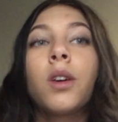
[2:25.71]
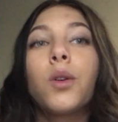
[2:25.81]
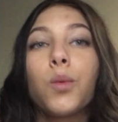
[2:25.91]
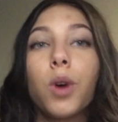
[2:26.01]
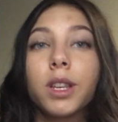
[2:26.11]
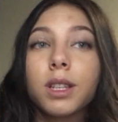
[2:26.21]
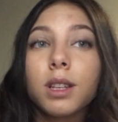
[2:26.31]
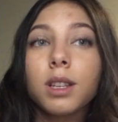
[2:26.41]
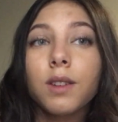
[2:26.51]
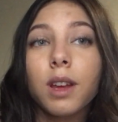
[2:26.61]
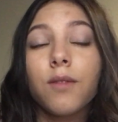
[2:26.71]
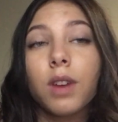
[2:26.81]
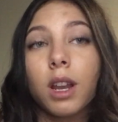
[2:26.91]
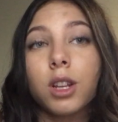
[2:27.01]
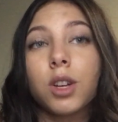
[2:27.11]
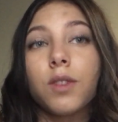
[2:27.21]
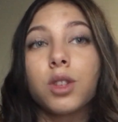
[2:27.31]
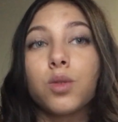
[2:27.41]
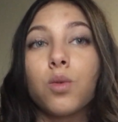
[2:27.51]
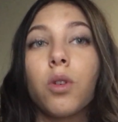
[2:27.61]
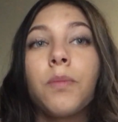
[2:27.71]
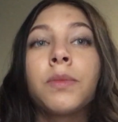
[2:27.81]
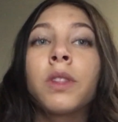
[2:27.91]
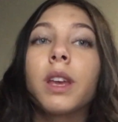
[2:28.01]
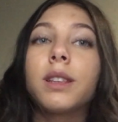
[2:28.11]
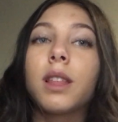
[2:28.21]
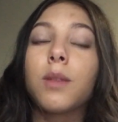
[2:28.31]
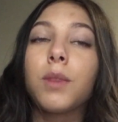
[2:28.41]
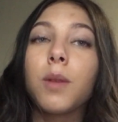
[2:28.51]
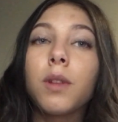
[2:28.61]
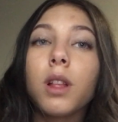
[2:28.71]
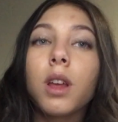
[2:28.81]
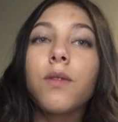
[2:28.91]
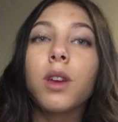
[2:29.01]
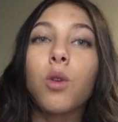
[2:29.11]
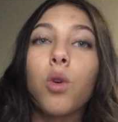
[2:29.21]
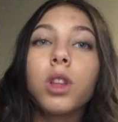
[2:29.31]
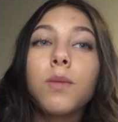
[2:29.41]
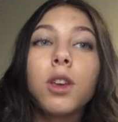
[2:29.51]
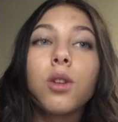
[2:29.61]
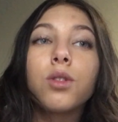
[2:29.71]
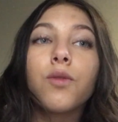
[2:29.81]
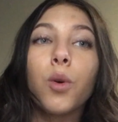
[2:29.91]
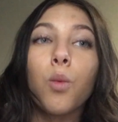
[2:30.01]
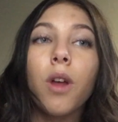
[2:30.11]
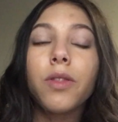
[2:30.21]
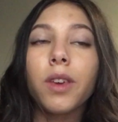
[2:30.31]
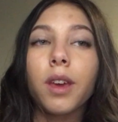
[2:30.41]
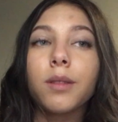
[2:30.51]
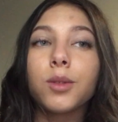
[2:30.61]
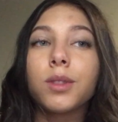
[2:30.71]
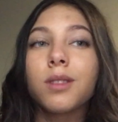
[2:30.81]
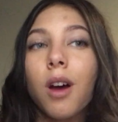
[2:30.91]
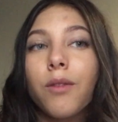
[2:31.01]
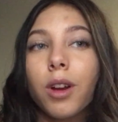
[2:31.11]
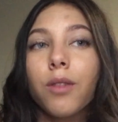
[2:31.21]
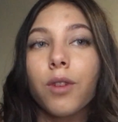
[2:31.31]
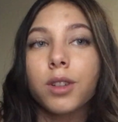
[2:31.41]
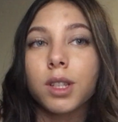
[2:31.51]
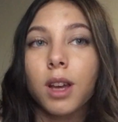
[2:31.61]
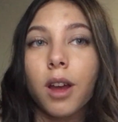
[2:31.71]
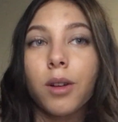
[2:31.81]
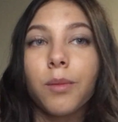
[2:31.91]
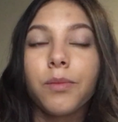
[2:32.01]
One disadvantage of this tool is that the manipulative can only be used for one thing, so it's not very versatile.